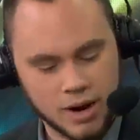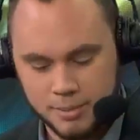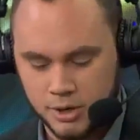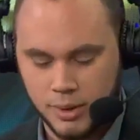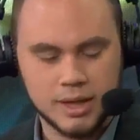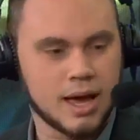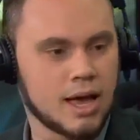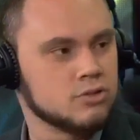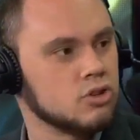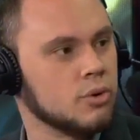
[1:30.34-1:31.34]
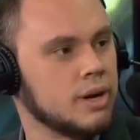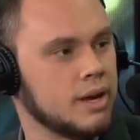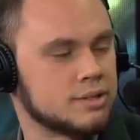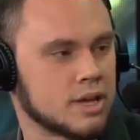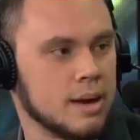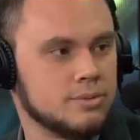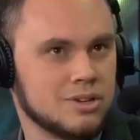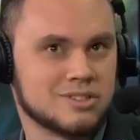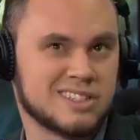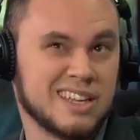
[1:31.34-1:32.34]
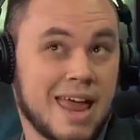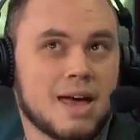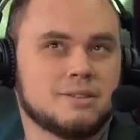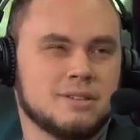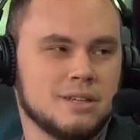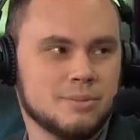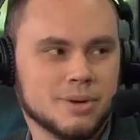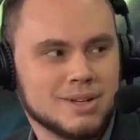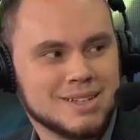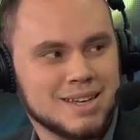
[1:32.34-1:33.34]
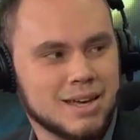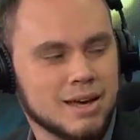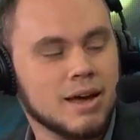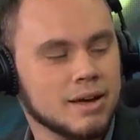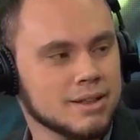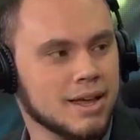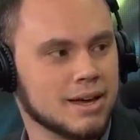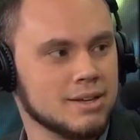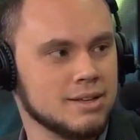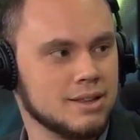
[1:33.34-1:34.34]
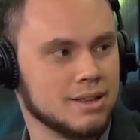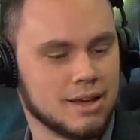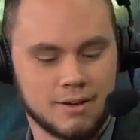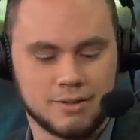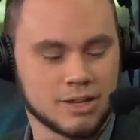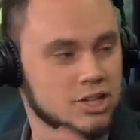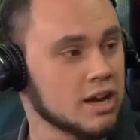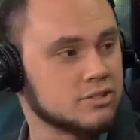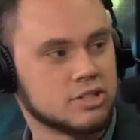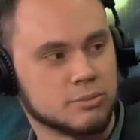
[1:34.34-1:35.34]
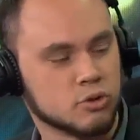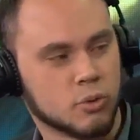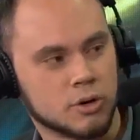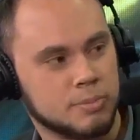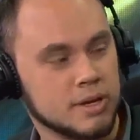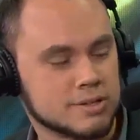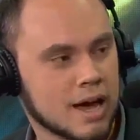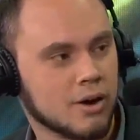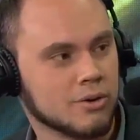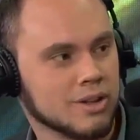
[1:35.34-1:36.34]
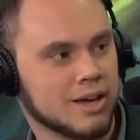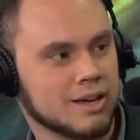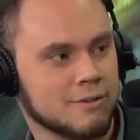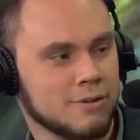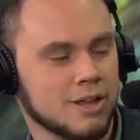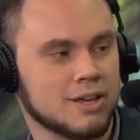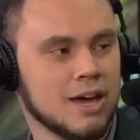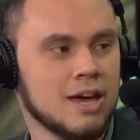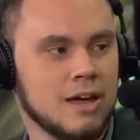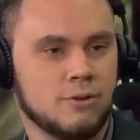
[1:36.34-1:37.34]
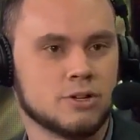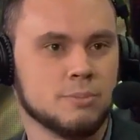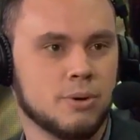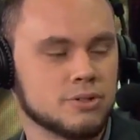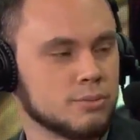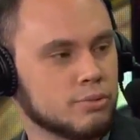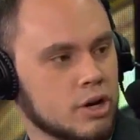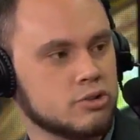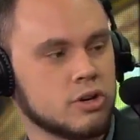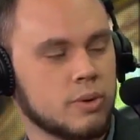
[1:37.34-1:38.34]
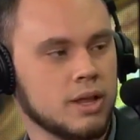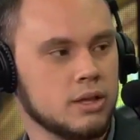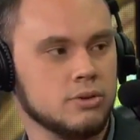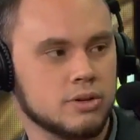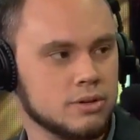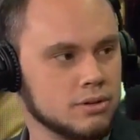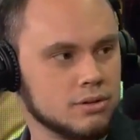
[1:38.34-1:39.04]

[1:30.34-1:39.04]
I mean, Aurelia has no innate escapes. She has tenacity, but like Jax can jump to a ward and peace out. Like, I feel like if you actually put some pressure on Aurelia, you can